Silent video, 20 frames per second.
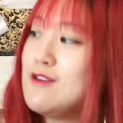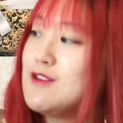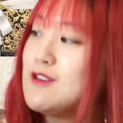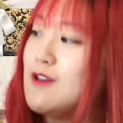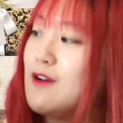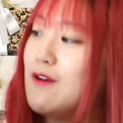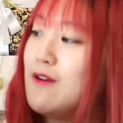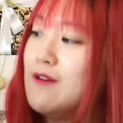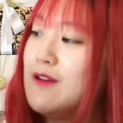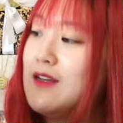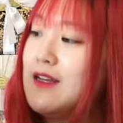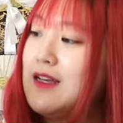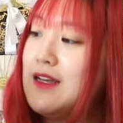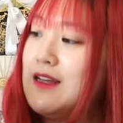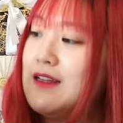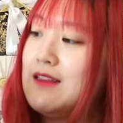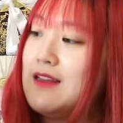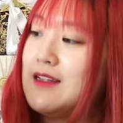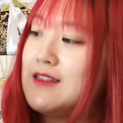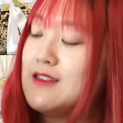So
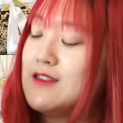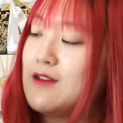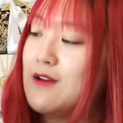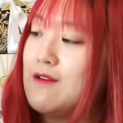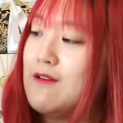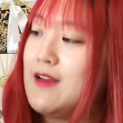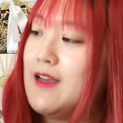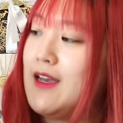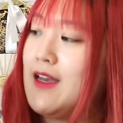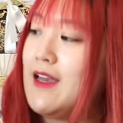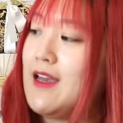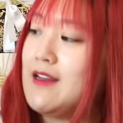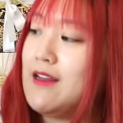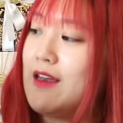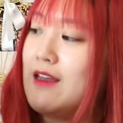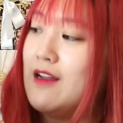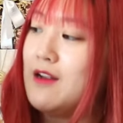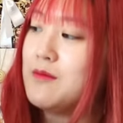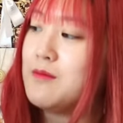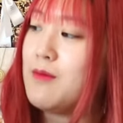let's go ahead
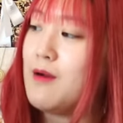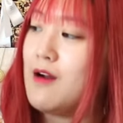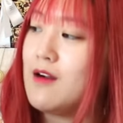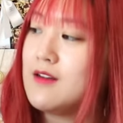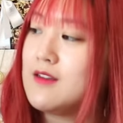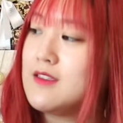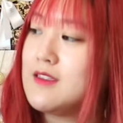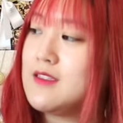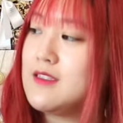and unbox